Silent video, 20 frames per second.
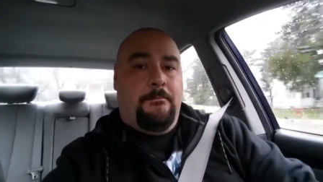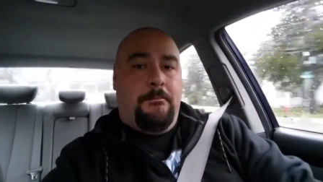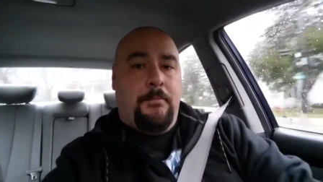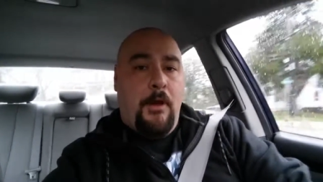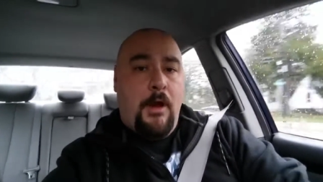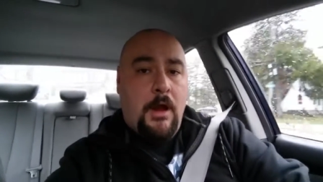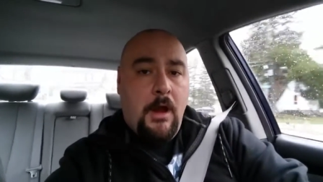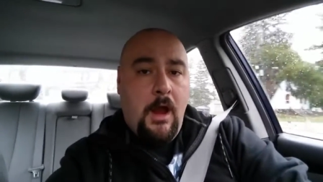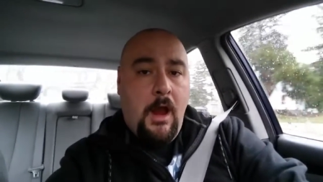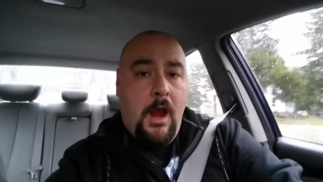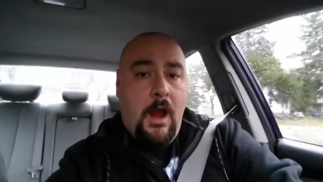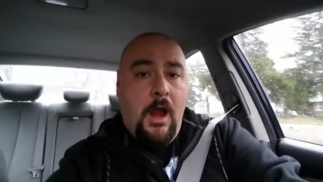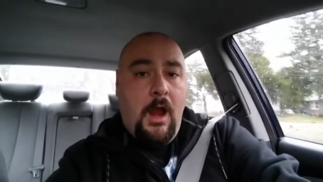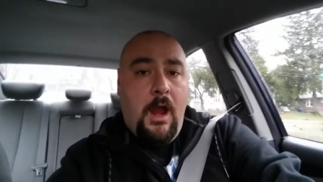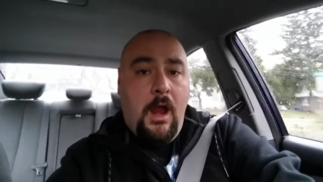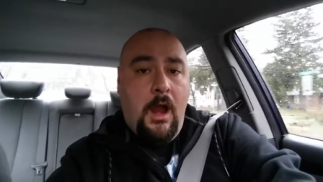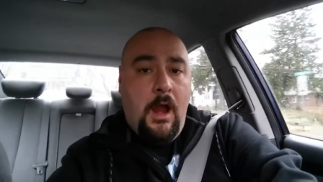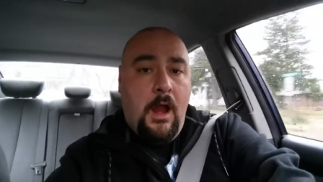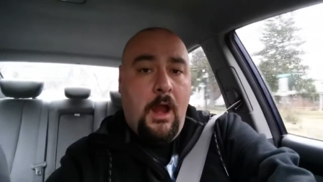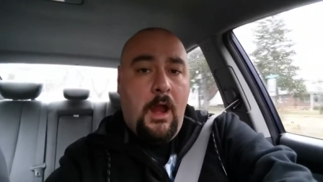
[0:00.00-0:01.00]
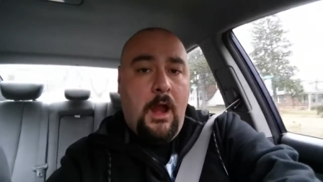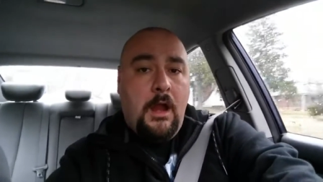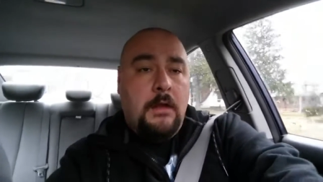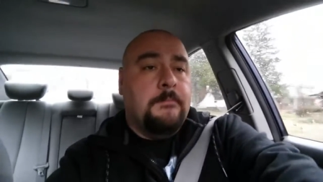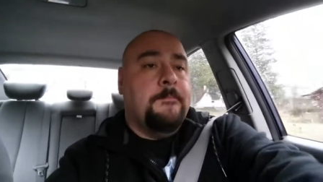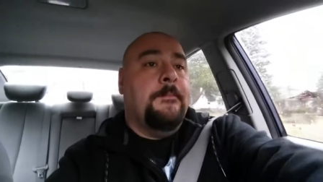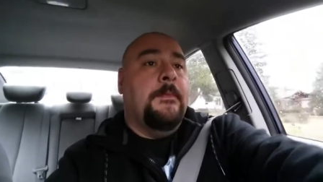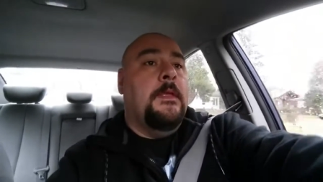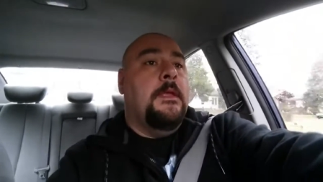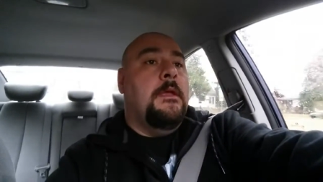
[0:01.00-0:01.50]
Bring it!
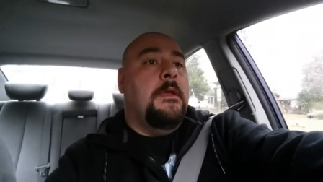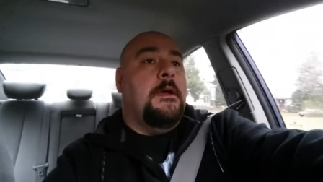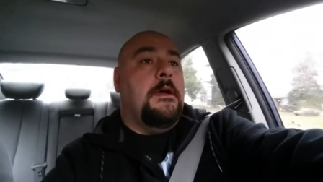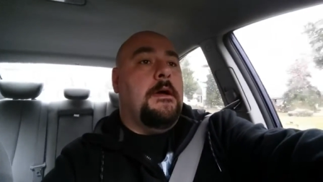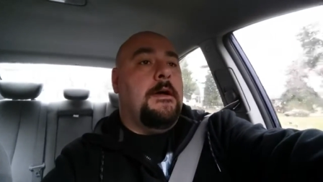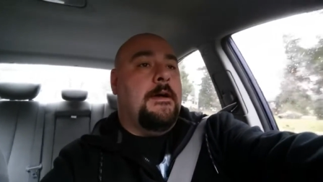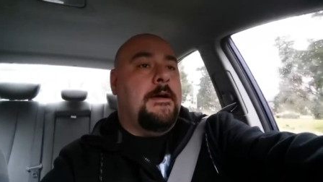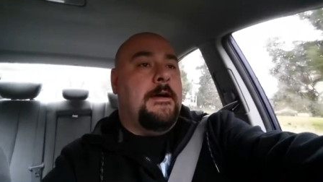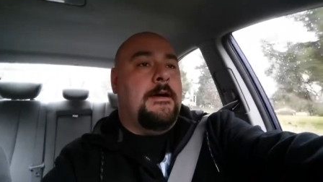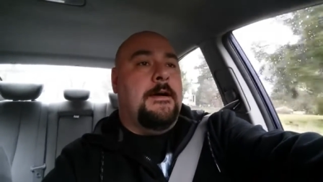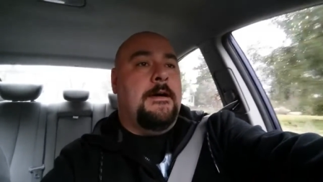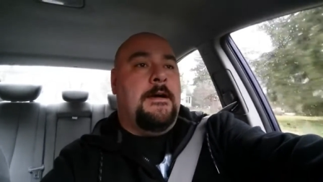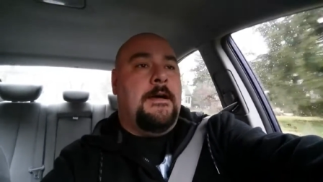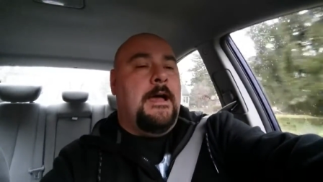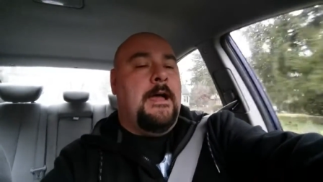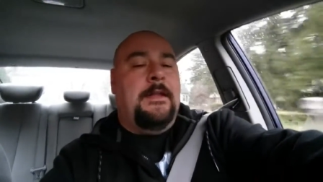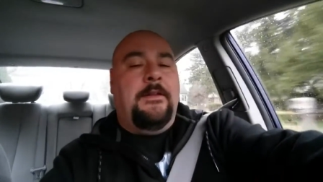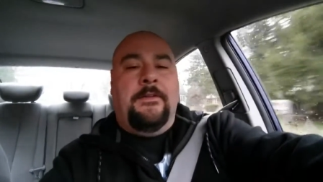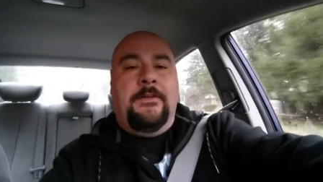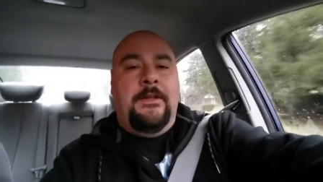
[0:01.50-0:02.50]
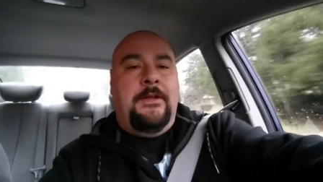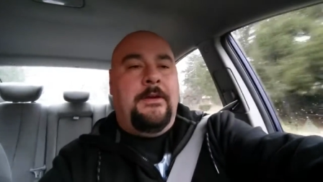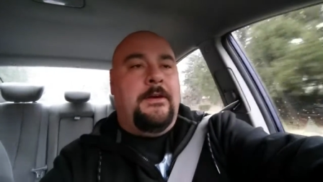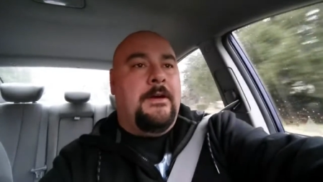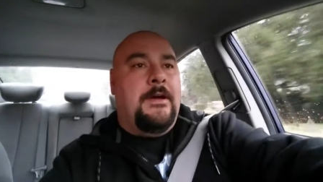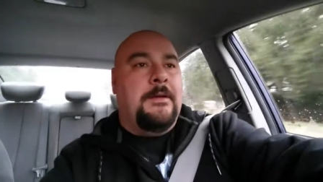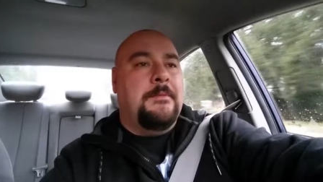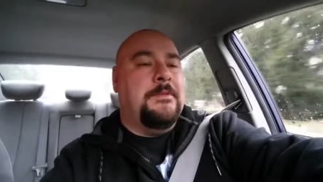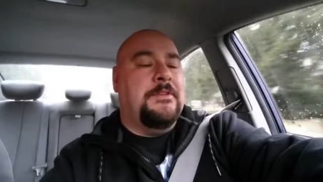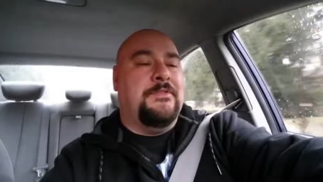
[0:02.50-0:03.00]
Uh, I don't know.
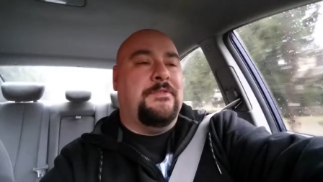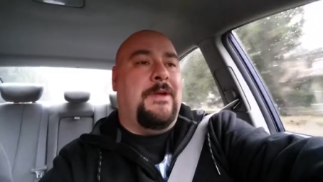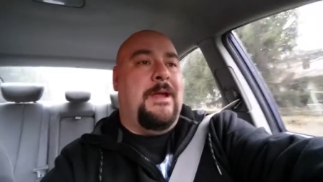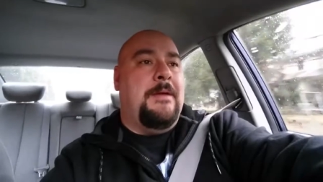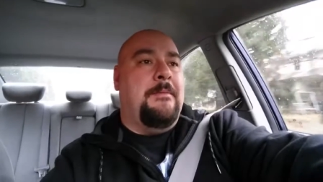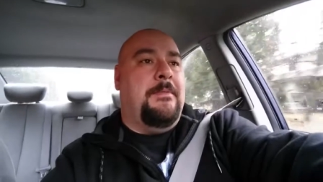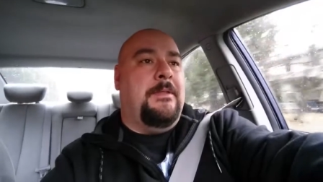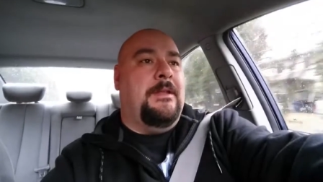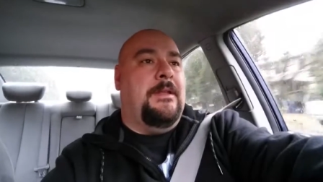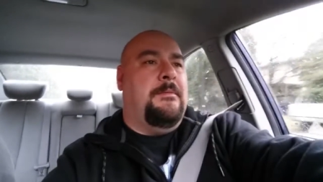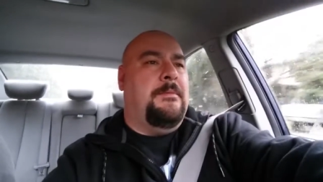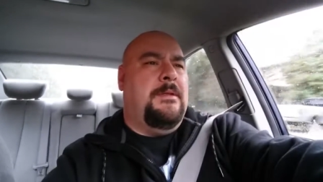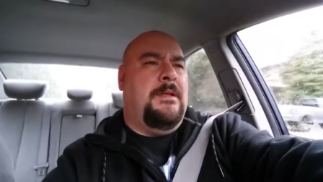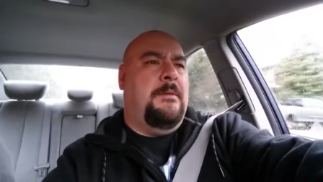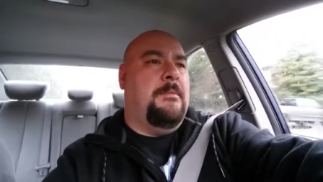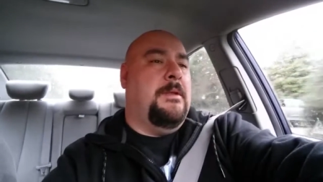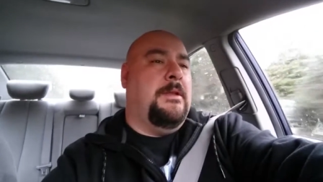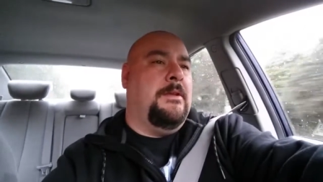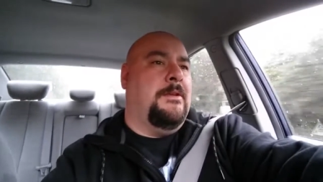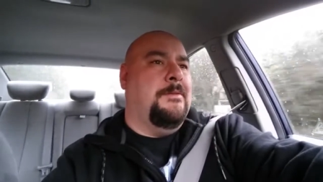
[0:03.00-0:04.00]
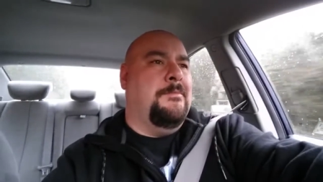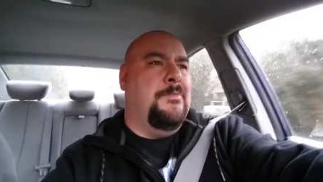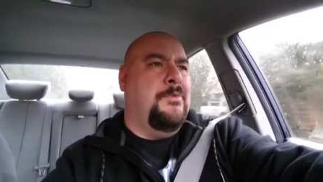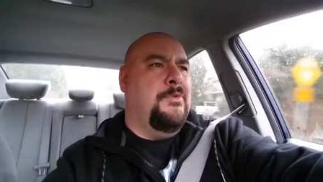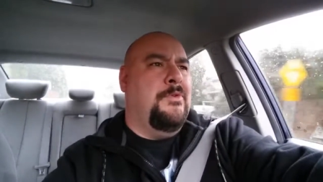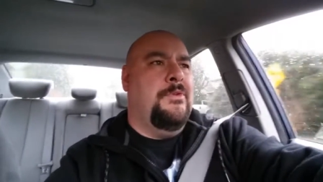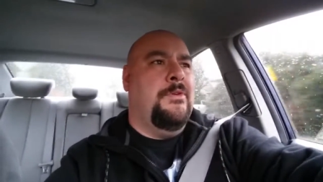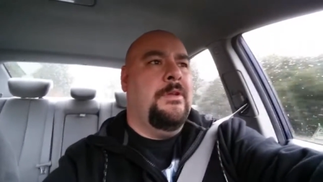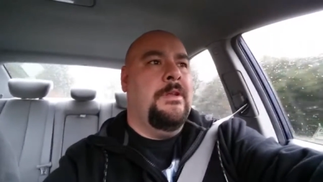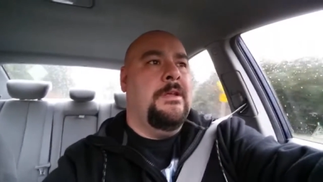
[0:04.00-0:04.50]
I'm just rambling. I'm in, I'm in a good
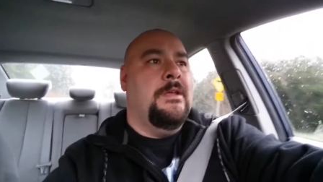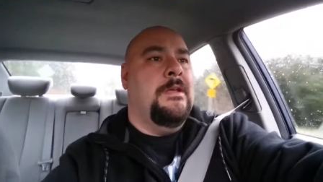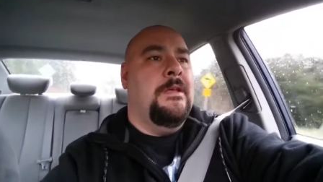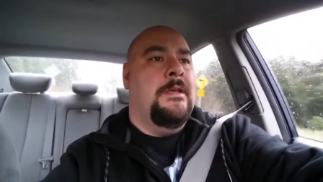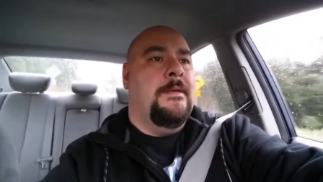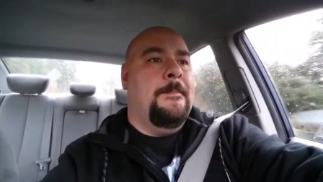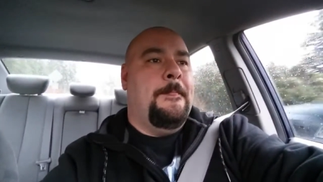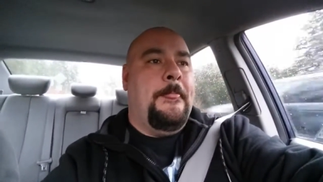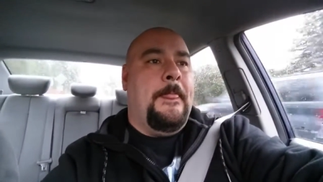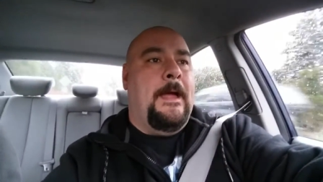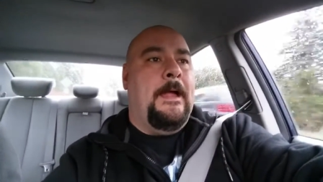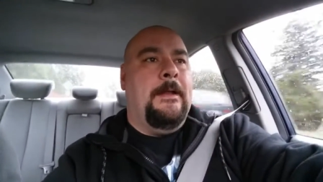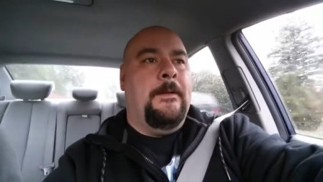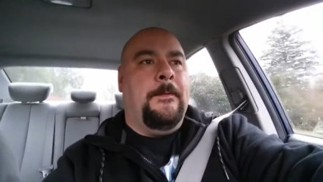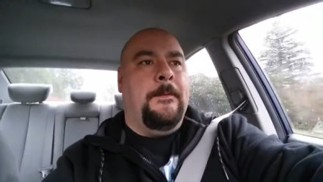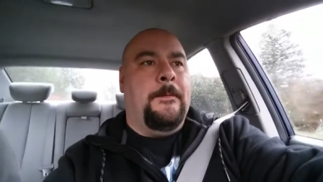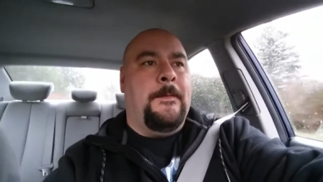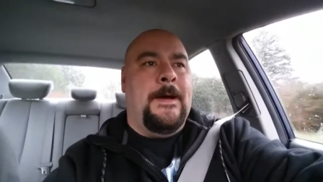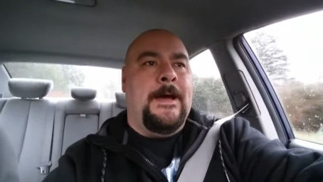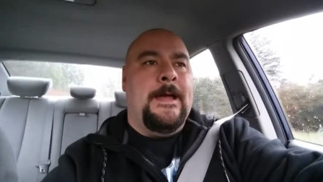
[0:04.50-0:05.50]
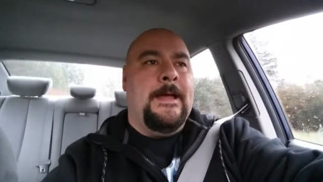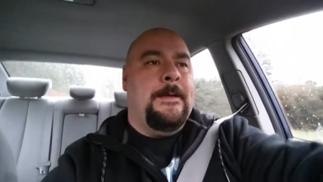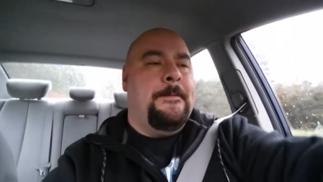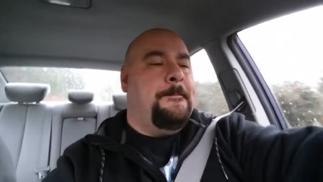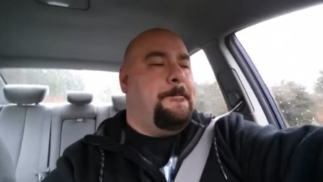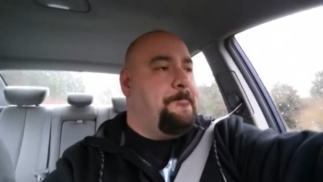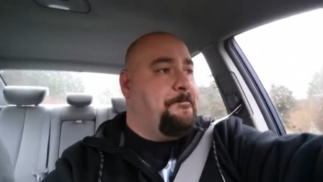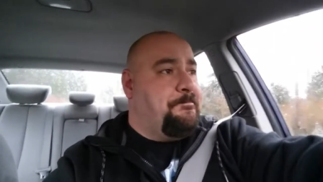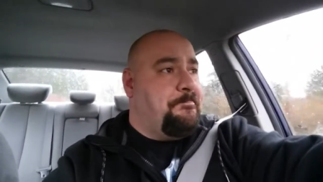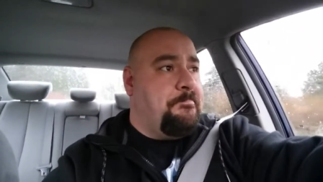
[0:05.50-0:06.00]
mood. I don't know why.
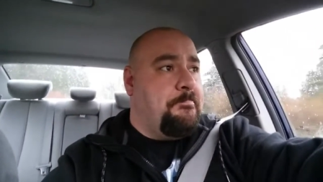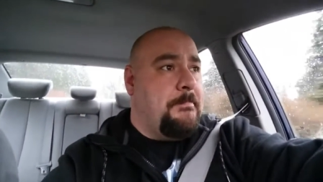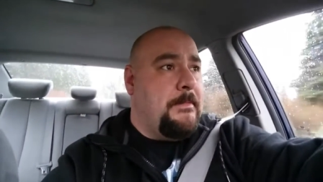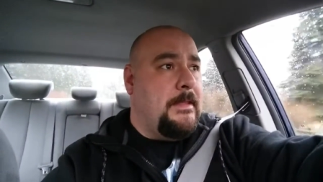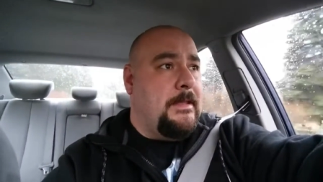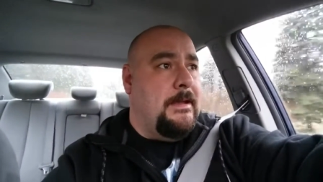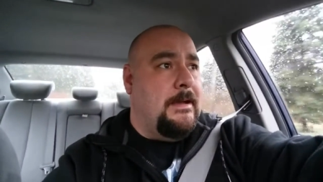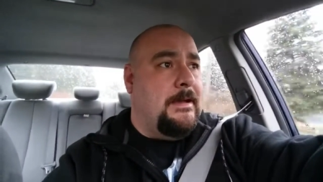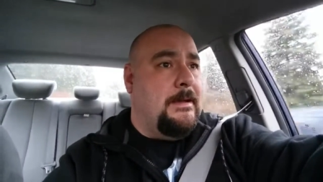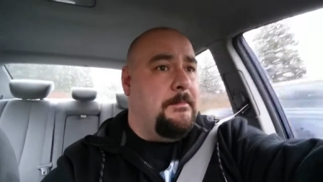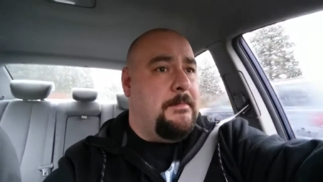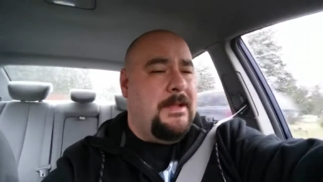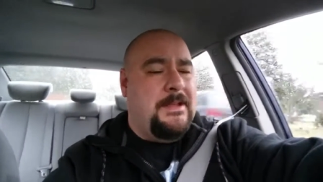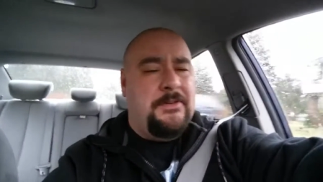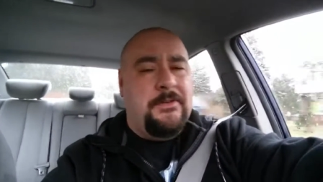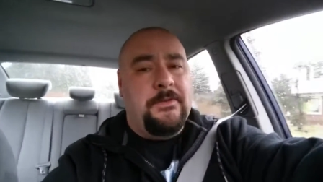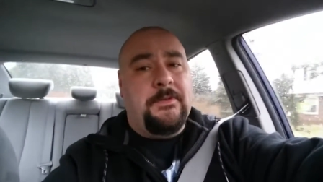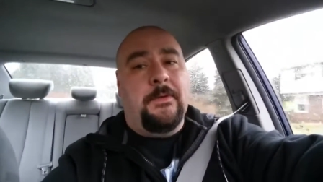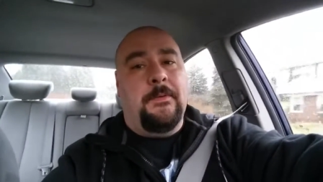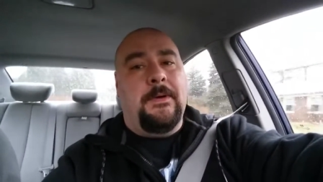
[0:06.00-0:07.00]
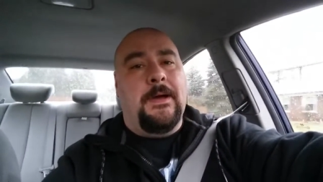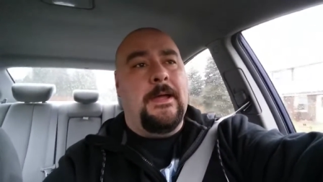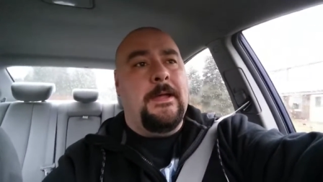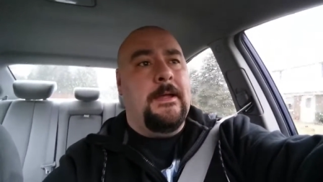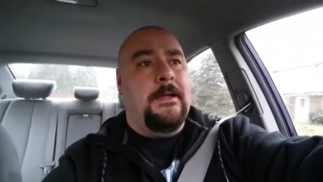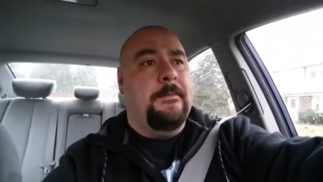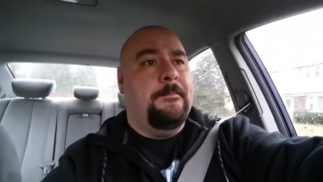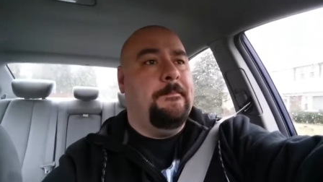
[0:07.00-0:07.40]
Um, I do know why.